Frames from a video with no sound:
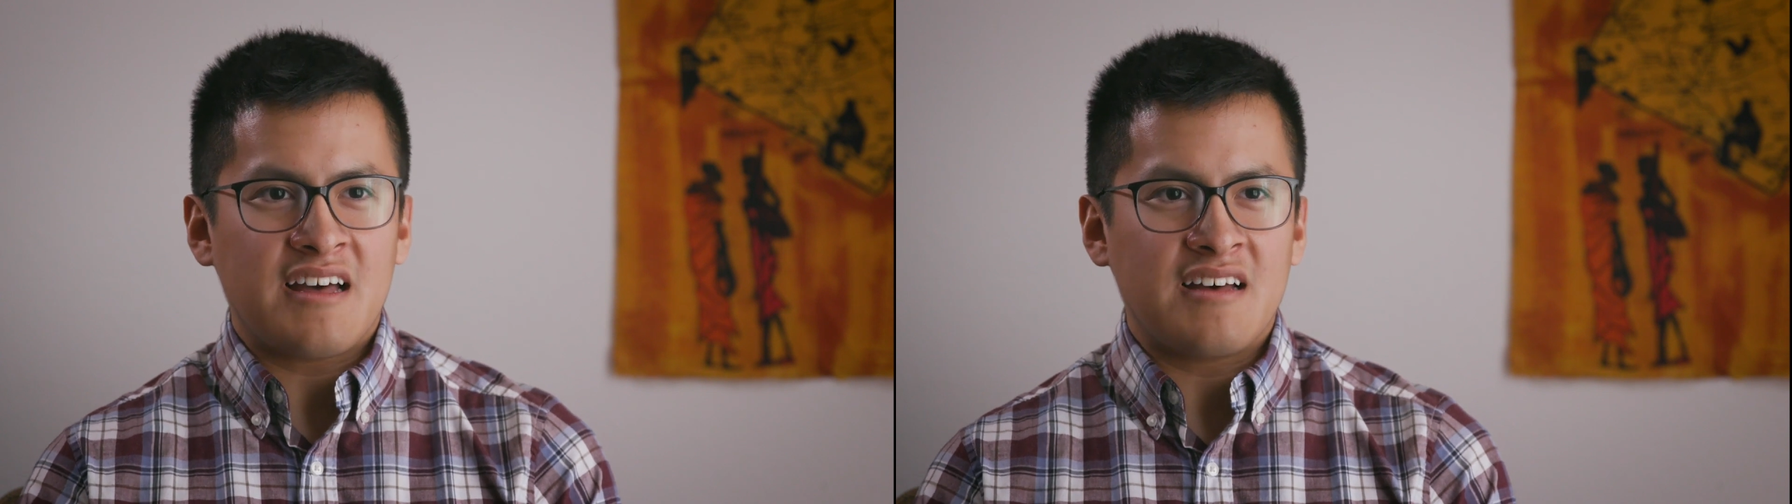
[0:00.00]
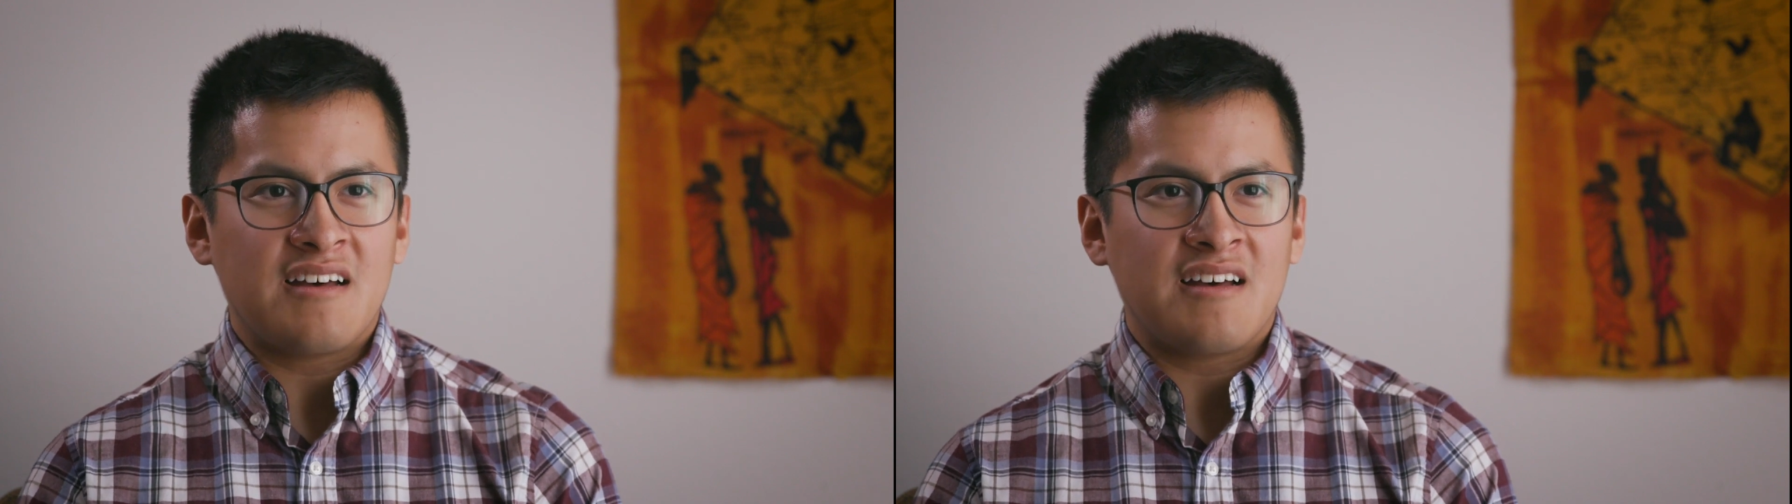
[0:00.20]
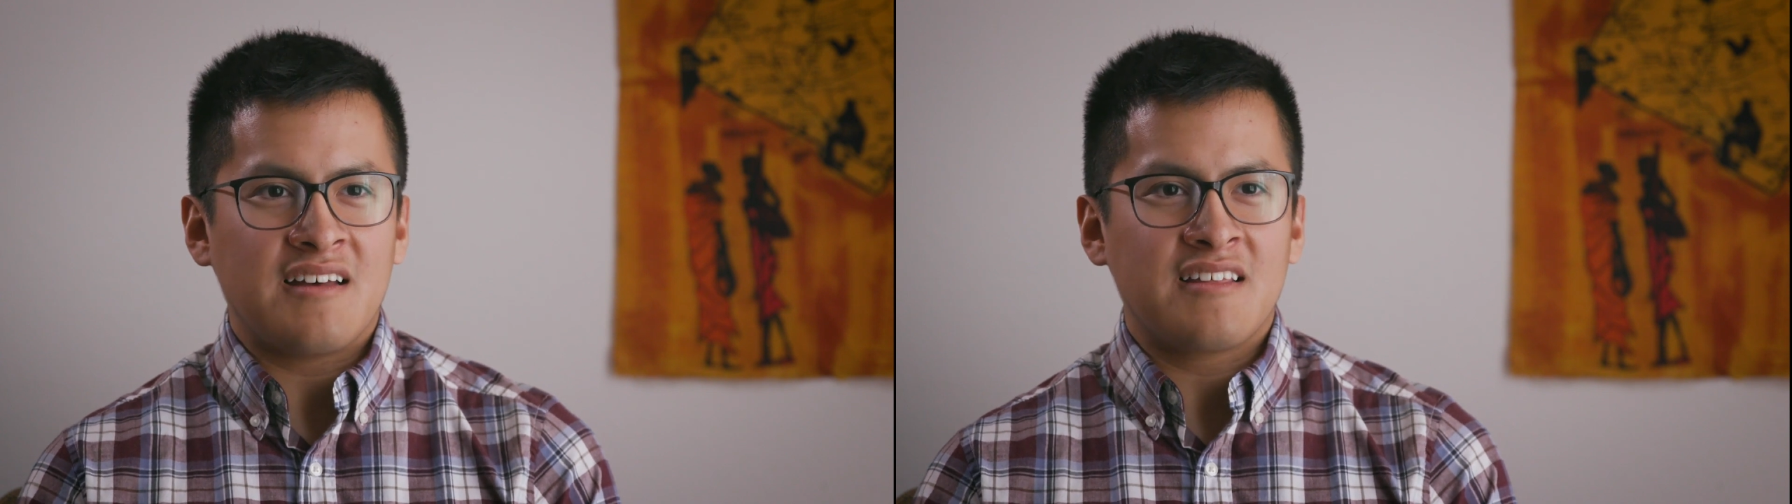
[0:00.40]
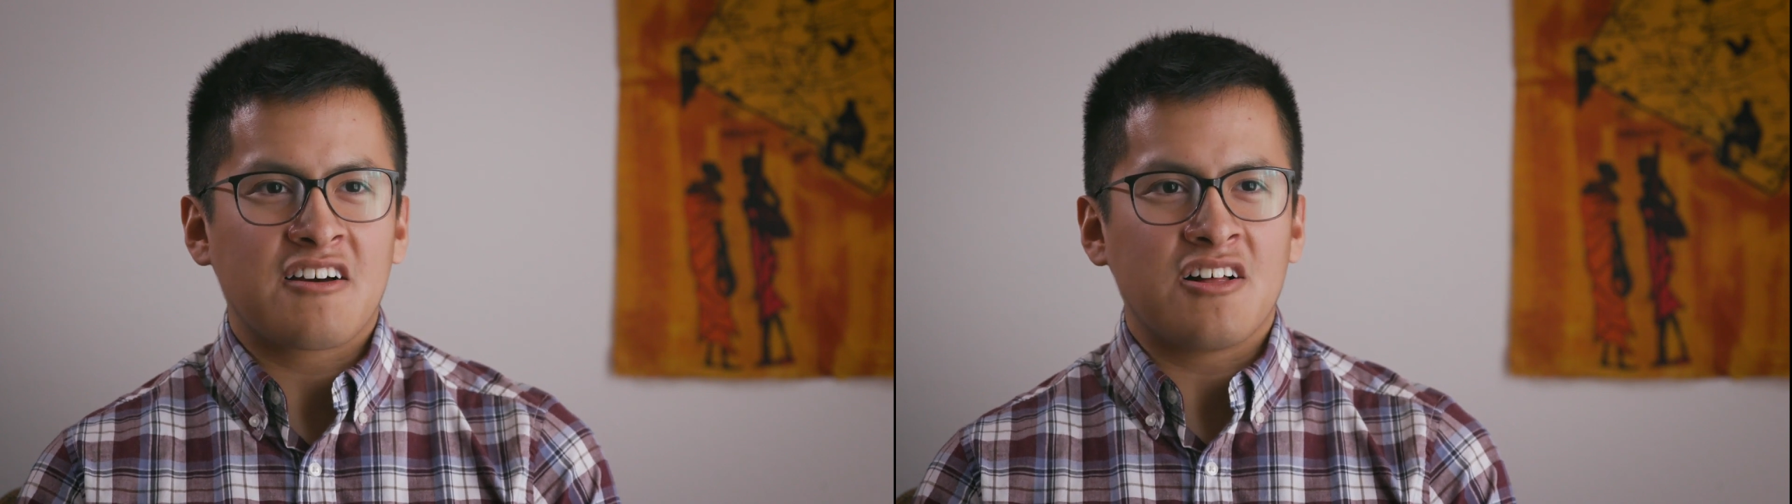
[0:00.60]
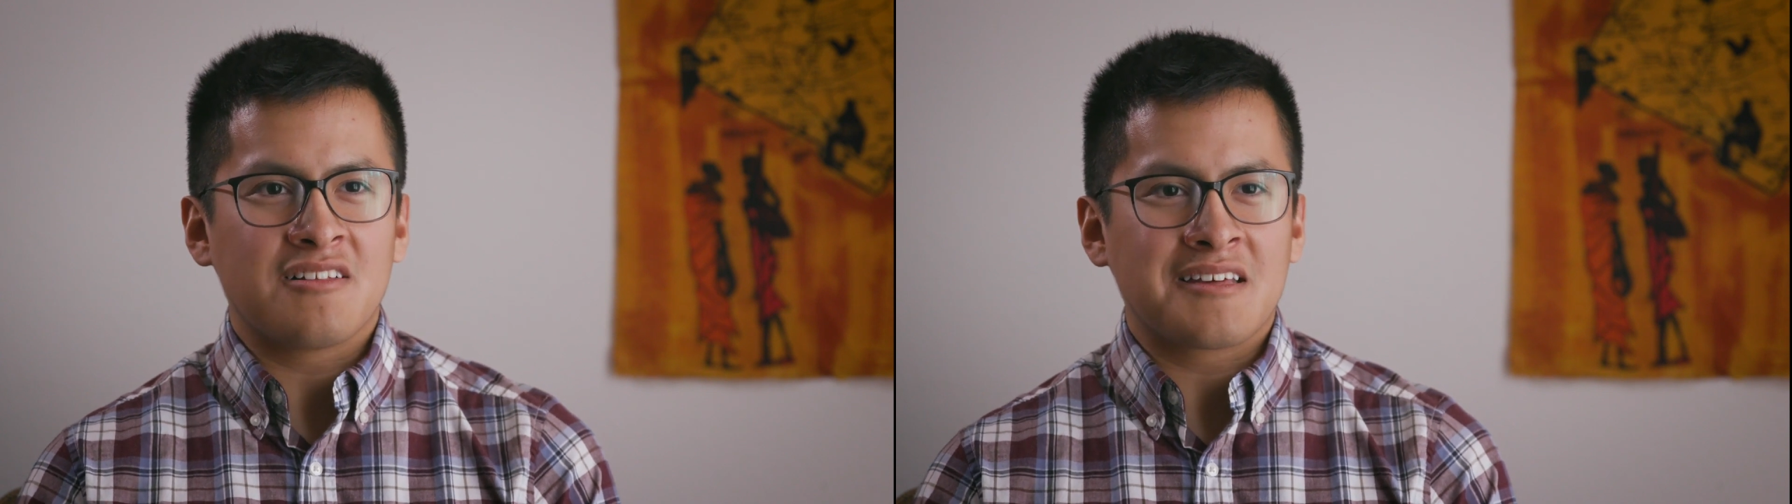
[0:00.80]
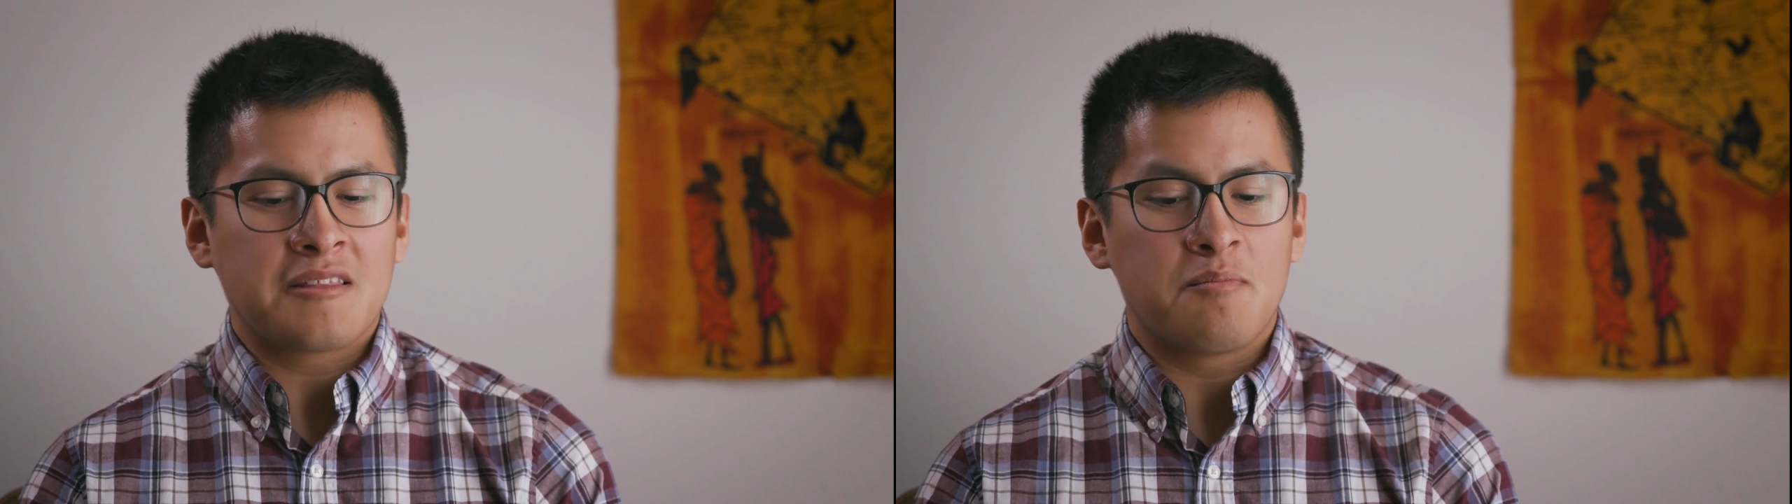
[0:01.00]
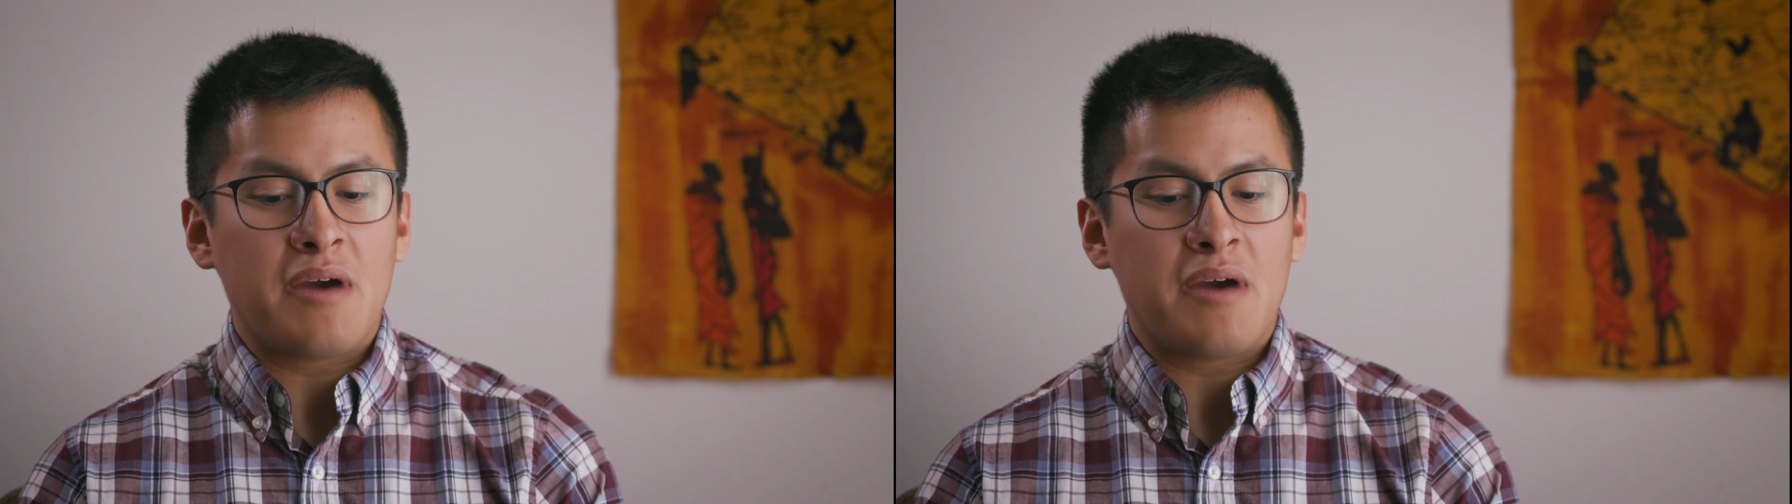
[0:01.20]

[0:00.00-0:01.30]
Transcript: Uh, they call it like the